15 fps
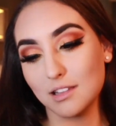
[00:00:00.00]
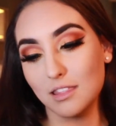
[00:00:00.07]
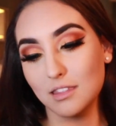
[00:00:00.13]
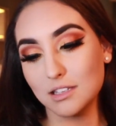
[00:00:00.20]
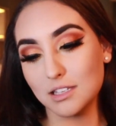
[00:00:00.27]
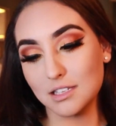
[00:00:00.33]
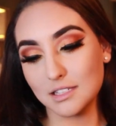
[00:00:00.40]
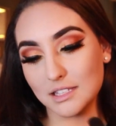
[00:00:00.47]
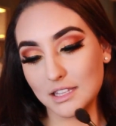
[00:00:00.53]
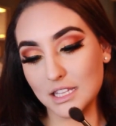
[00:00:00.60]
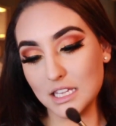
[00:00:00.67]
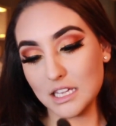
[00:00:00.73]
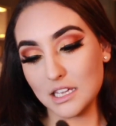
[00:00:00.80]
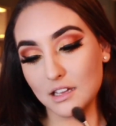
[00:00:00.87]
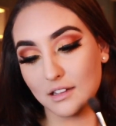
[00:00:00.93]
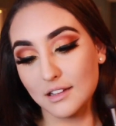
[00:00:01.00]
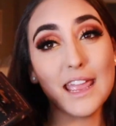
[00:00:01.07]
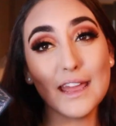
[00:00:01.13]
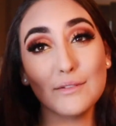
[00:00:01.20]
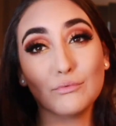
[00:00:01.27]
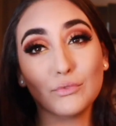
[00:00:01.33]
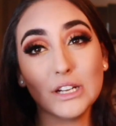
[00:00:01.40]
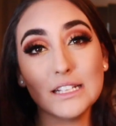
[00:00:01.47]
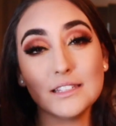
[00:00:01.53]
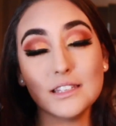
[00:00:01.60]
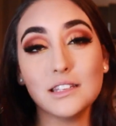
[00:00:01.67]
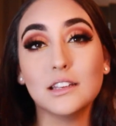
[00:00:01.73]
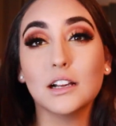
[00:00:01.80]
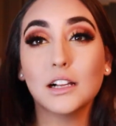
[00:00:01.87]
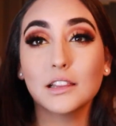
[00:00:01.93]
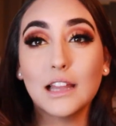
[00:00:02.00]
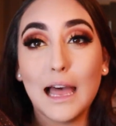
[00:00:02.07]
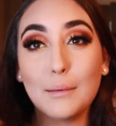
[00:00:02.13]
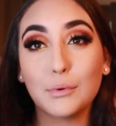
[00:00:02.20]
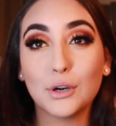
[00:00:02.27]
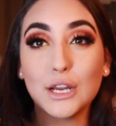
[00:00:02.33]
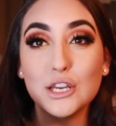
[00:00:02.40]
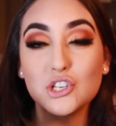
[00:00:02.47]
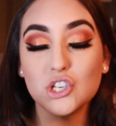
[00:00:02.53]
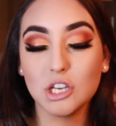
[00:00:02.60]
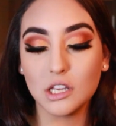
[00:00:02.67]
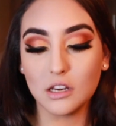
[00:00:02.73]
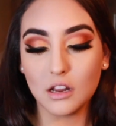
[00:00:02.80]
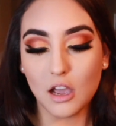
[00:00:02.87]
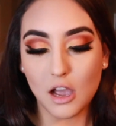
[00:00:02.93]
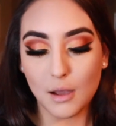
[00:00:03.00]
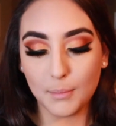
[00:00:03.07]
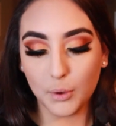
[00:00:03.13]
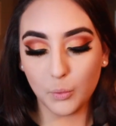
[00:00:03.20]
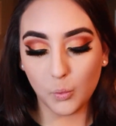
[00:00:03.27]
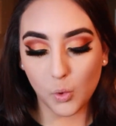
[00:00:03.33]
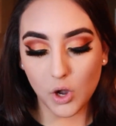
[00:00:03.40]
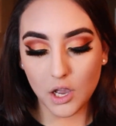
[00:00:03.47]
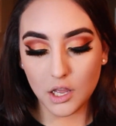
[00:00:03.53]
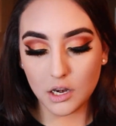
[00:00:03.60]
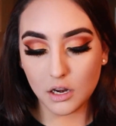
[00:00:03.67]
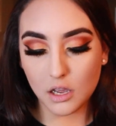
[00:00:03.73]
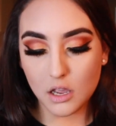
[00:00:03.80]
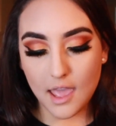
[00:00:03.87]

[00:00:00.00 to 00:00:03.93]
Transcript: and this is the HUDE collaboration one,